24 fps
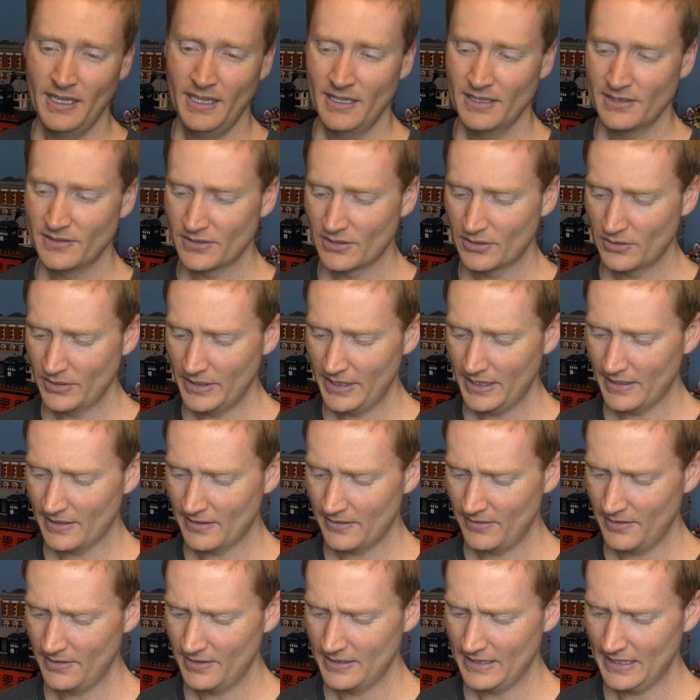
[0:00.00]
So yeah,
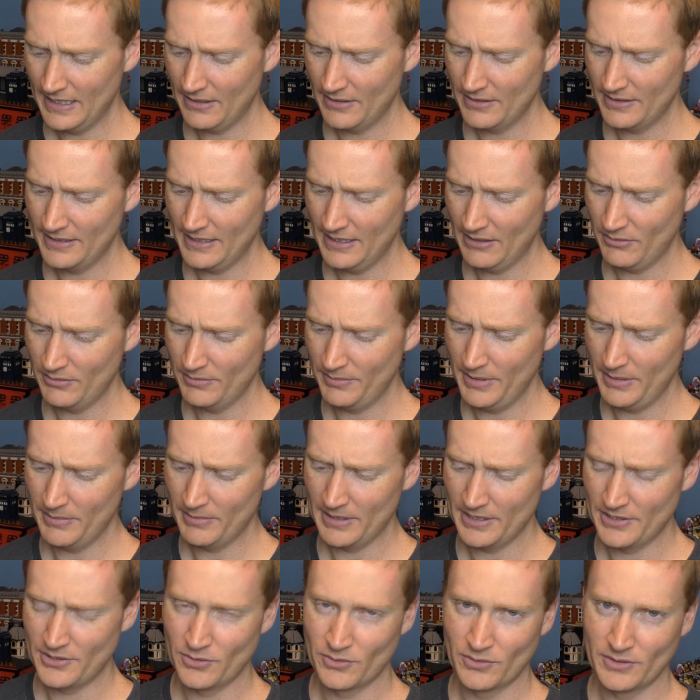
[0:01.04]
that would be
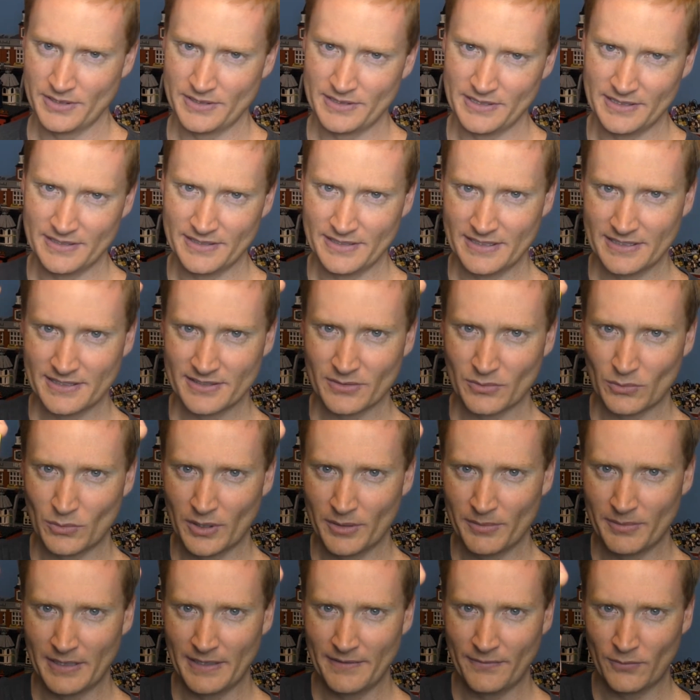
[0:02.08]
my choice, is this
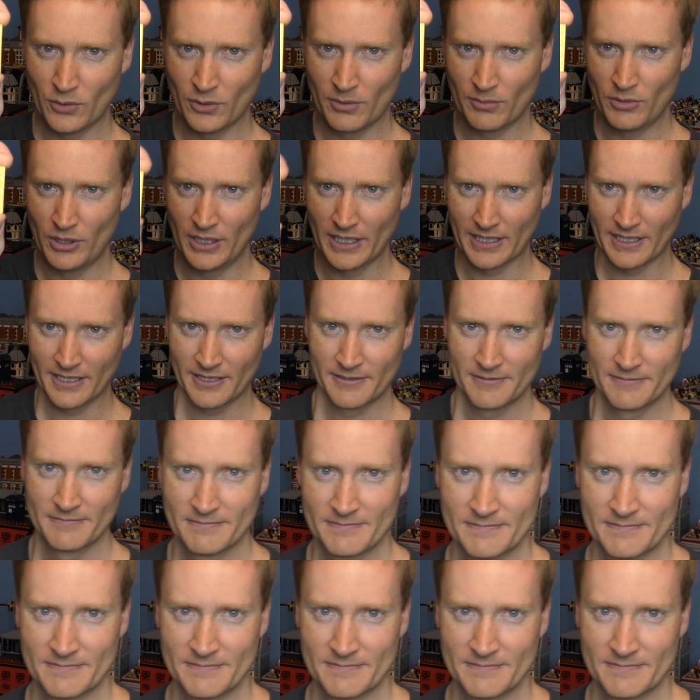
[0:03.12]
1x4 brick.